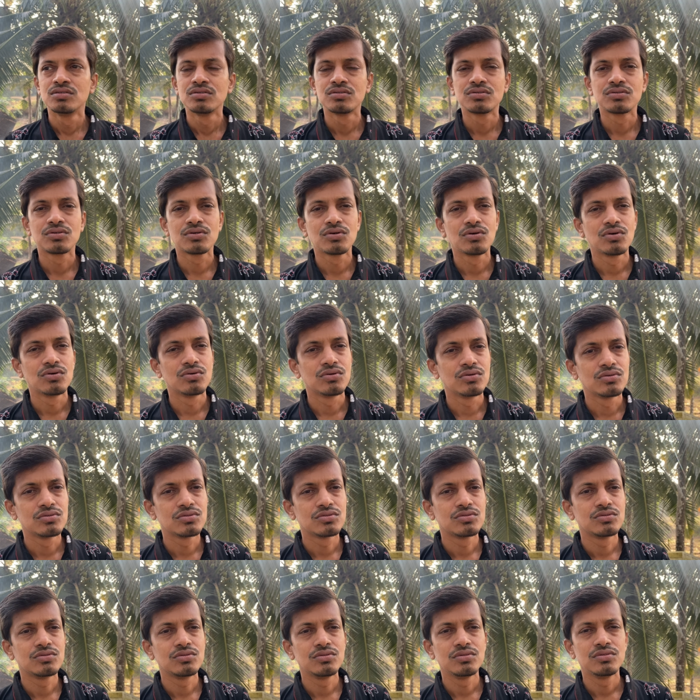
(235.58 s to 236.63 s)
So
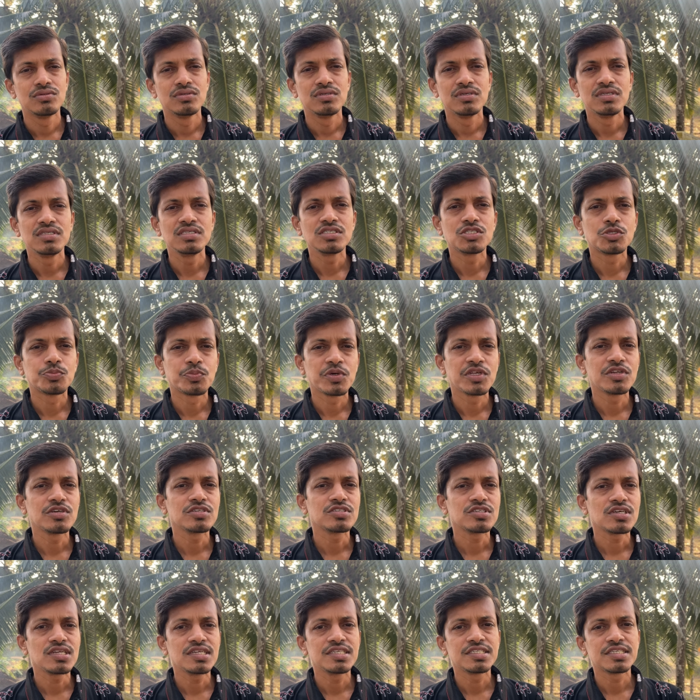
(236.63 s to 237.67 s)
in
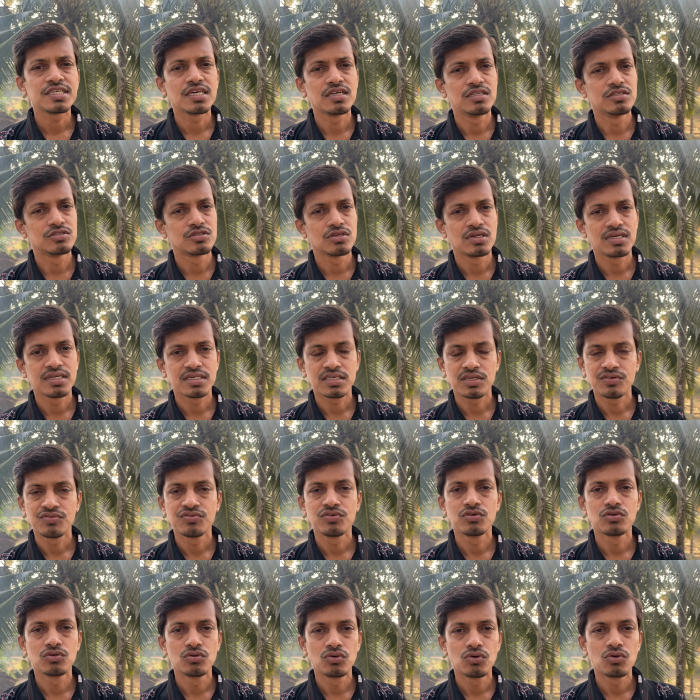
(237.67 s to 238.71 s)
spirituality also, like
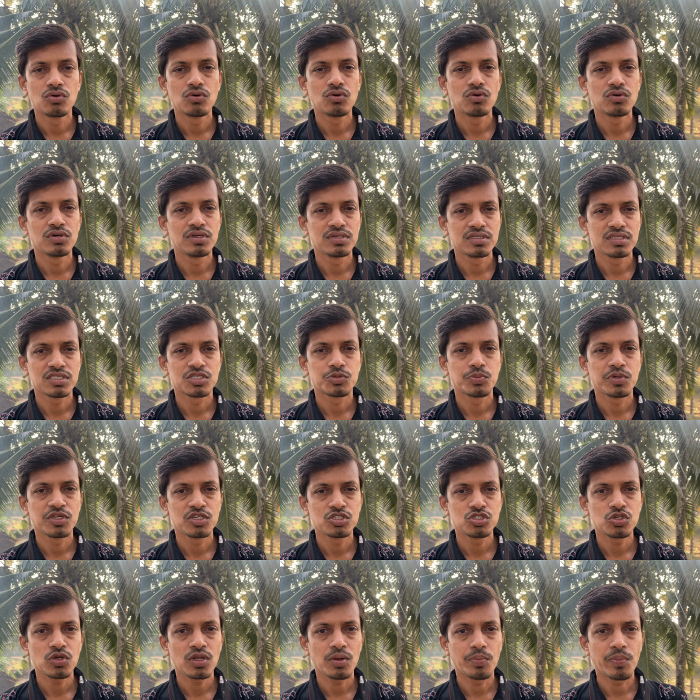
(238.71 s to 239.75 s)
if you go in a
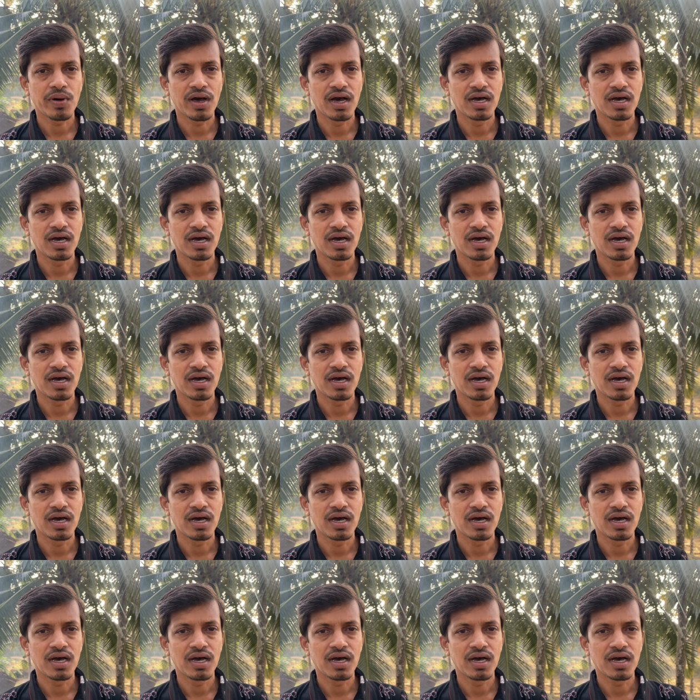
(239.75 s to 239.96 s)
spiritual